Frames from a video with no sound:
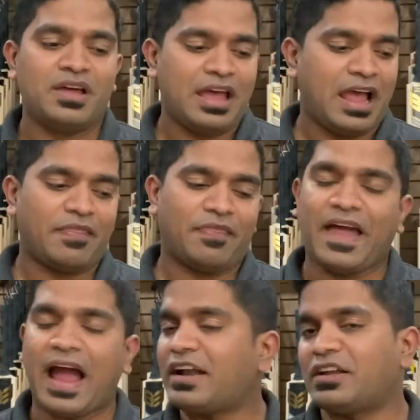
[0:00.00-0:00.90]
and
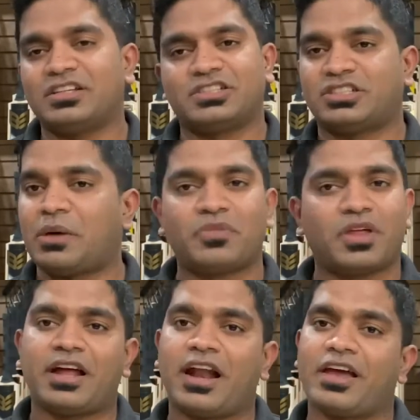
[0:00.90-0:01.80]
that is something
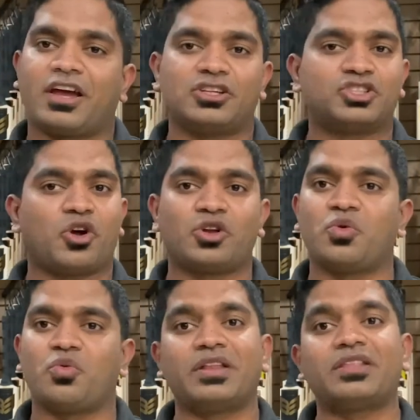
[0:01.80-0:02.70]
that I can assure you
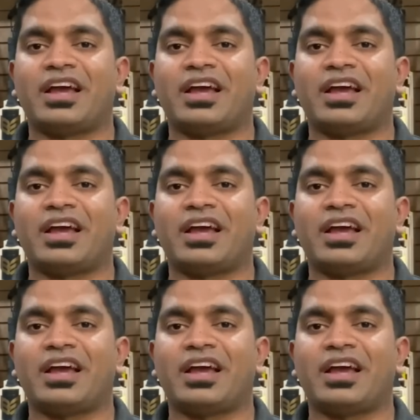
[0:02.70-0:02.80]
with.